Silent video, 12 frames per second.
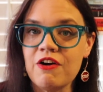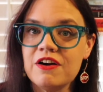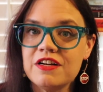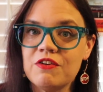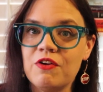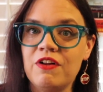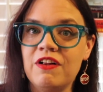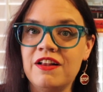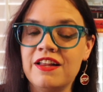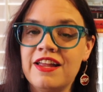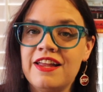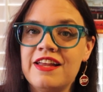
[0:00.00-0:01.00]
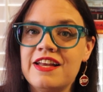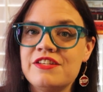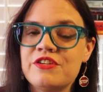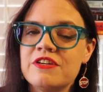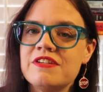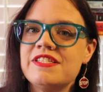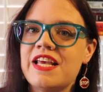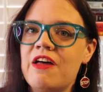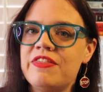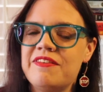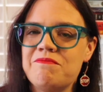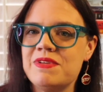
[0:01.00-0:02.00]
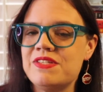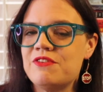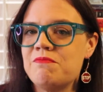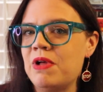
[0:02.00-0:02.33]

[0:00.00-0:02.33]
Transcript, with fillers: article, it turns out that Mr.